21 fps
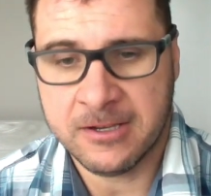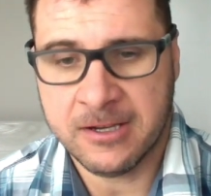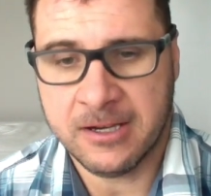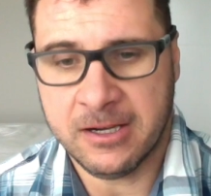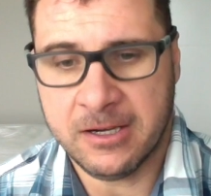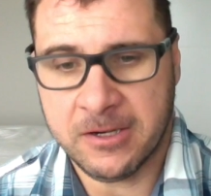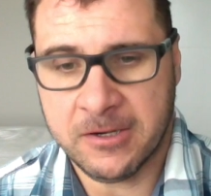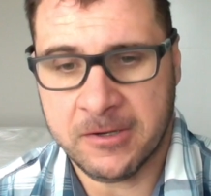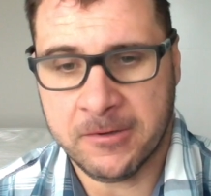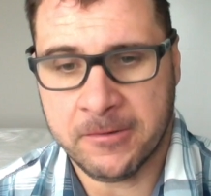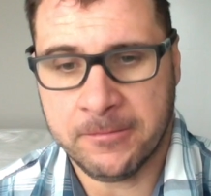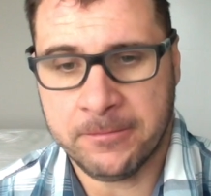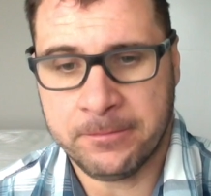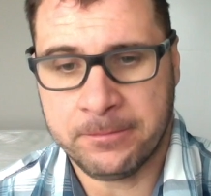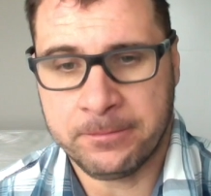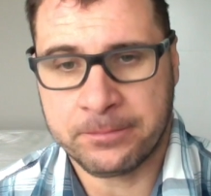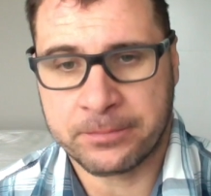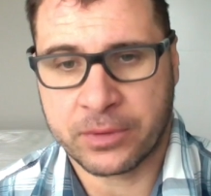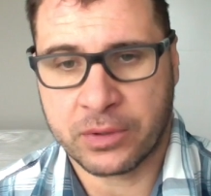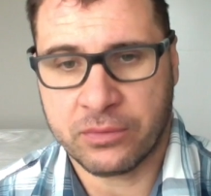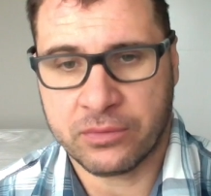
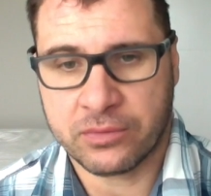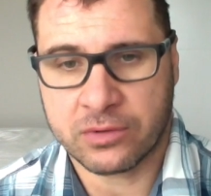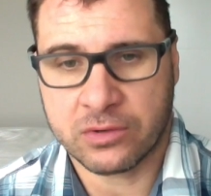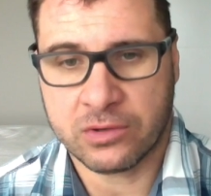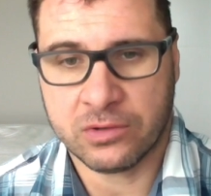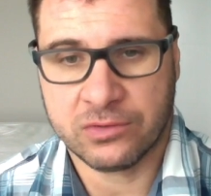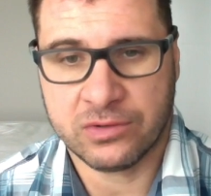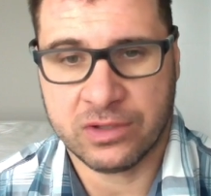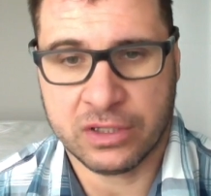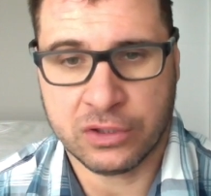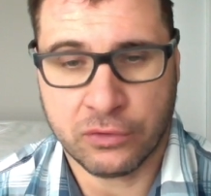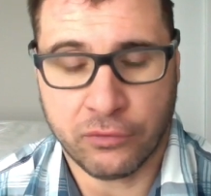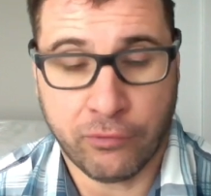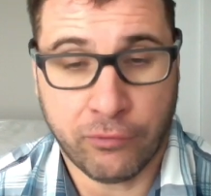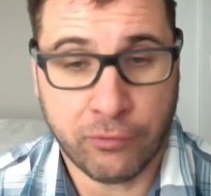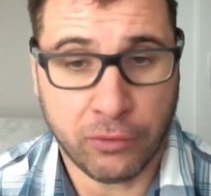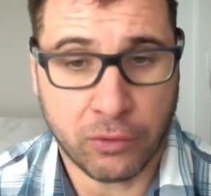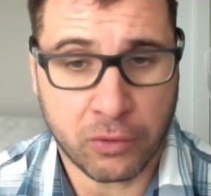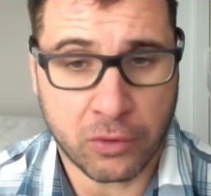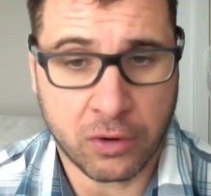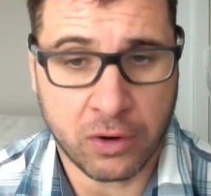Um, we're using the
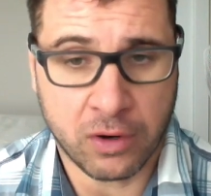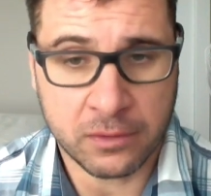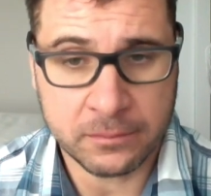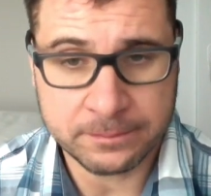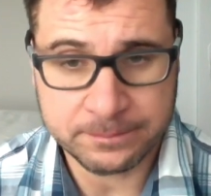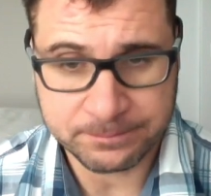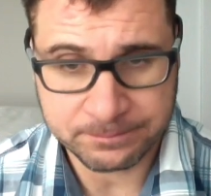Flora